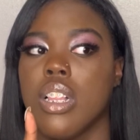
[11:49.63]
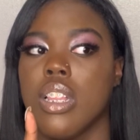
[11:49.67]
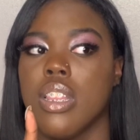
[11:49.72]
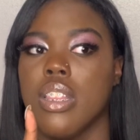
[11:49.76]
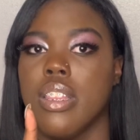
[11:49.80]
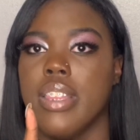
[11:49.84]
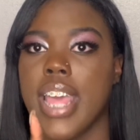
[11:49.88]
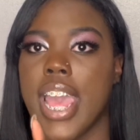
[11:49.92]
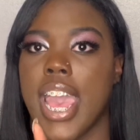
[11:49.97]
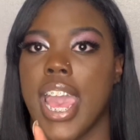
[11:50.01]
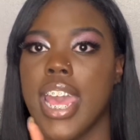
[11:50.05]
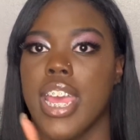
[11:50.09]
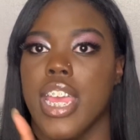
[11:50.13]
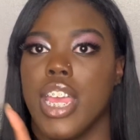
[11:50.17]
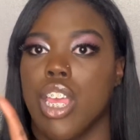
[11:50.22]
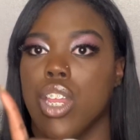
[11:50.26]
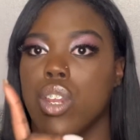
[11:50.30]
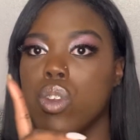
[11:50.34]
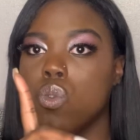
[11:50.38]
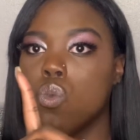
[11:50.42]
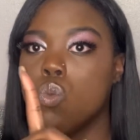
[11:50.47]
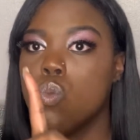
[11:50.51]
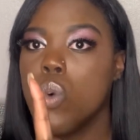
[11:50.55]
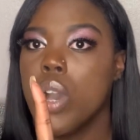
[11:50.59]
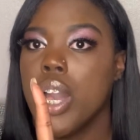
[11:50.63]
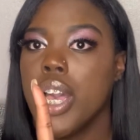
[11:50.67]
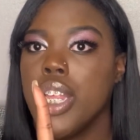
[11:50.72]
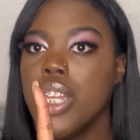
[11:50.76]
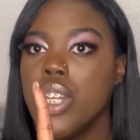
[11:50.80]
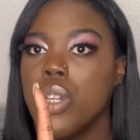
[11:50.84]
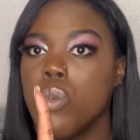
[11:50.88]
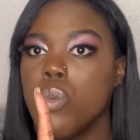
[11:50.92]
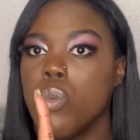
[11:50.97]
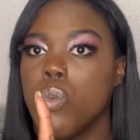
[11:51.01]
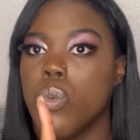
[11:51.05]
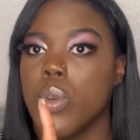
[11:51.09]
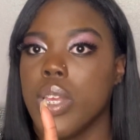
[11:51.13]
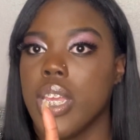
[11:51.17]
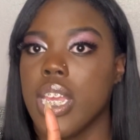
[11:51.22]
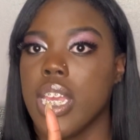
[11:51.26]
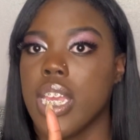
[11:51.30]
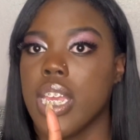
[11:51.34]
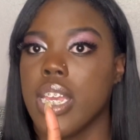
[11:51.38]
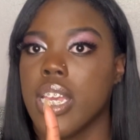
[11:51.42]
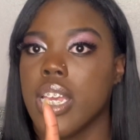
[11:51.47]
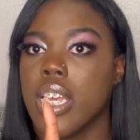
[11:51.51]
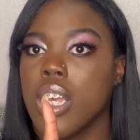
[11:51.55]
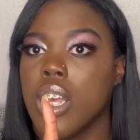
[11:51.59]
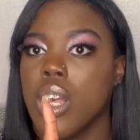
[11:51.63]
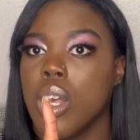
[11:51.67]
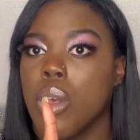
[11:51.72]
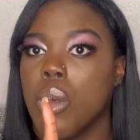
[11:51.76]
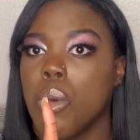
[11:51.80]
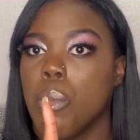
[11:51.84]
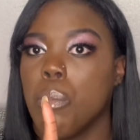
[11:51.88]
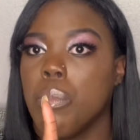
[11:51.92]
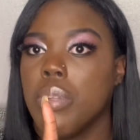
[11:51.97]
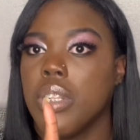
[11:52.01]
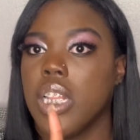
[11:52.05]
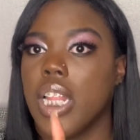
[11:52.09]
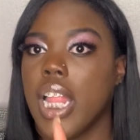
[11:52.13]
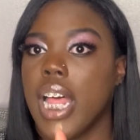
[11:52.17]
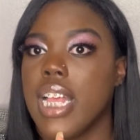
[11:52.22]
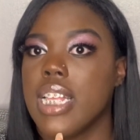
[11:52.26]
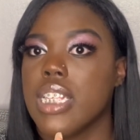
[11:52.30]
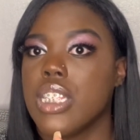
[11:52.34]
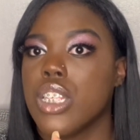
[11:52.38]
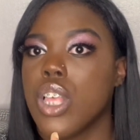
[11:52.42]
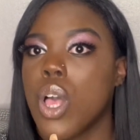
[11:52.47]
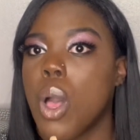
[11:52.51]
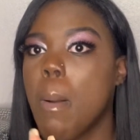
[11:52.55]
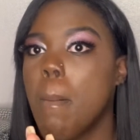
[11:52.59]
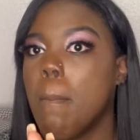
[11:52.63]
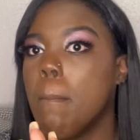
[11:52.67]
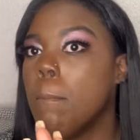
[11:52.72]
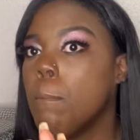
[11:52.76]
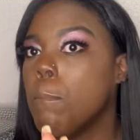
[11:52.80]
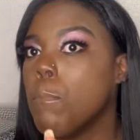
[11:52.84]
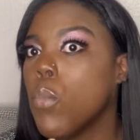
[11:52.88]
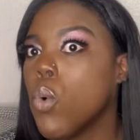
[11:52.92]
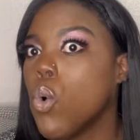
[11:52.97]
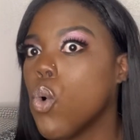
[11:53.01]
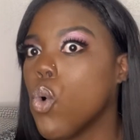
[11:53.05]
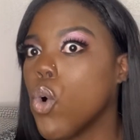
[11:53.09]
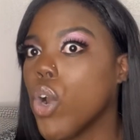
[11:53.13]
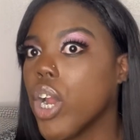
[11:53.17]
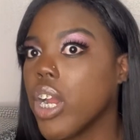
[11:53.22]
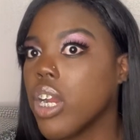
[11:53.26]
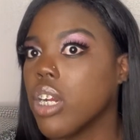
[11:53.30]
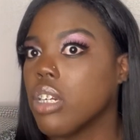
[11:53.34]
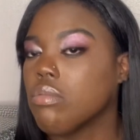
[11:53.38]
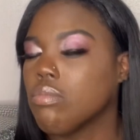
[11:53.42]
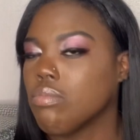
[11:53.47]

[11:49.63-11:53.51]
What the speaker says: that in 1 week plus more.